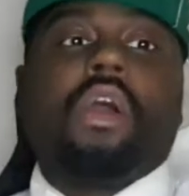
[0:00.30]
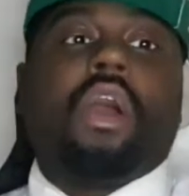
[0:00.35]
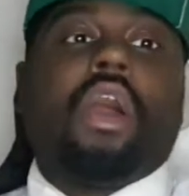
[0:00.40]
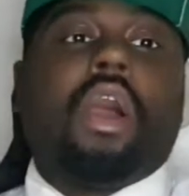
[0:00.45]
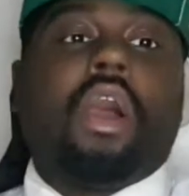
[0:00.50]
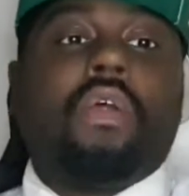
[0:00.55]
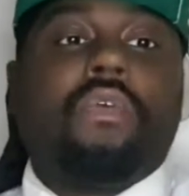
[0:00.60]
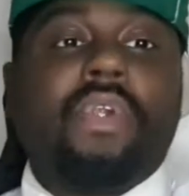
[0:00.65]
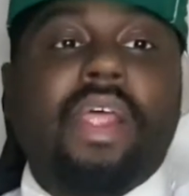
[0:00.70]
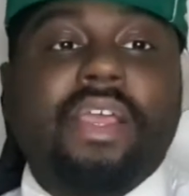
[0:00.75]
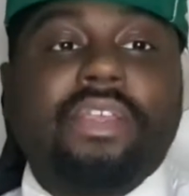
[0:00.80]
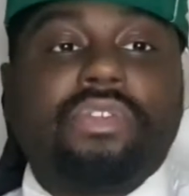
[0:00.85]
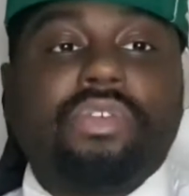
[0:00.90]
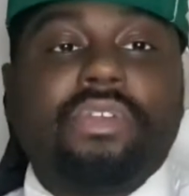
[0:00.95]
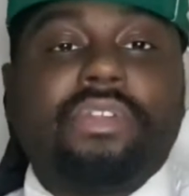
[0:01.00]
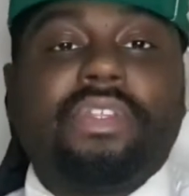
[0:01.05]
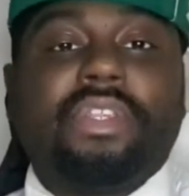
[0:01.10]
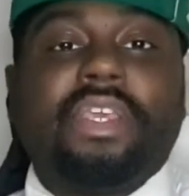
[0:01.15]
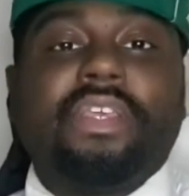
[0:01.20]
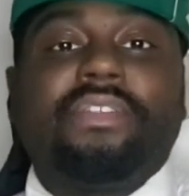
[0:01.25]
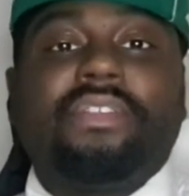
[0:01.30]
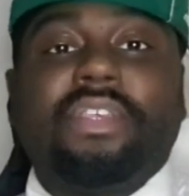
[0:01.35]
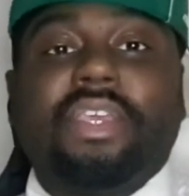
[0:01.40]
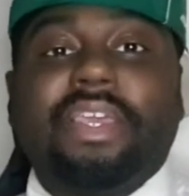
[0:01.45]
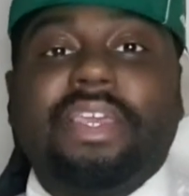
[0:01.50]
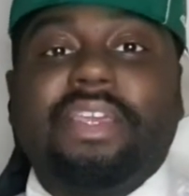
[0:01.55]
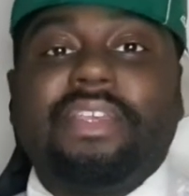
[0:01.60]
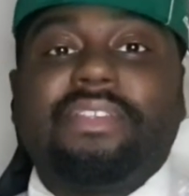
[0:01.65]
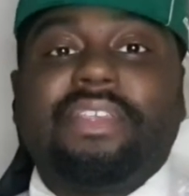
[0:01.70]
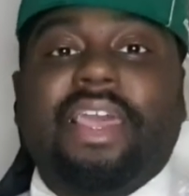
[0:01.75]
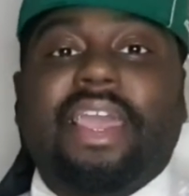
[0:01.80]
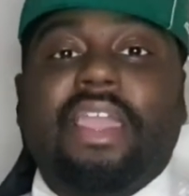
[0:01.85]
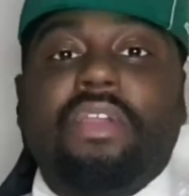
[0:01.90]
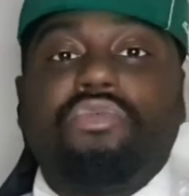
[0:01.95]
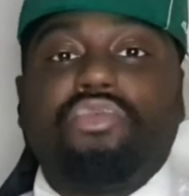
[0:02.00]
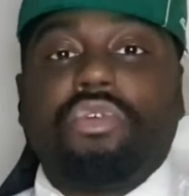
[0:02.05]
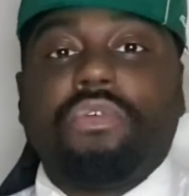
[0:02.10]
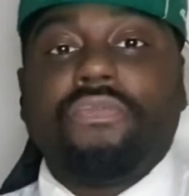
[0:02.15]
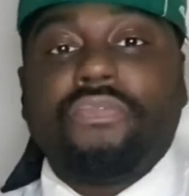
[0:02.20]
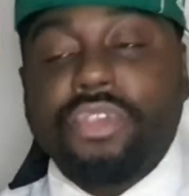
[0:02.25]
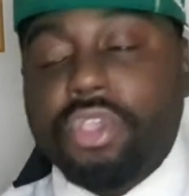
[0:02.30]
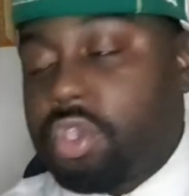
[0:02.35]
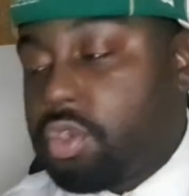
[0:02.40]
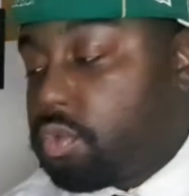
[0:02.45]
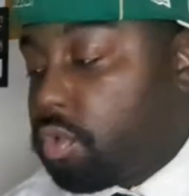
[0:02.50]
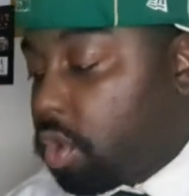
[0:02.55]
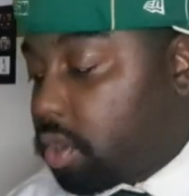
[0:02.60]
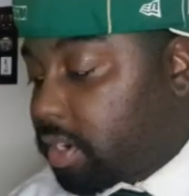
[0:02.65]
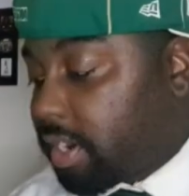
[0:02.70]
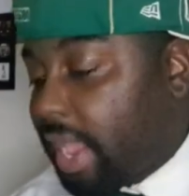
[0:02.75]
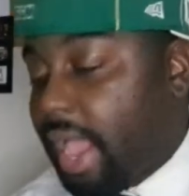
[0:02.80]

Alright, so this is a review on the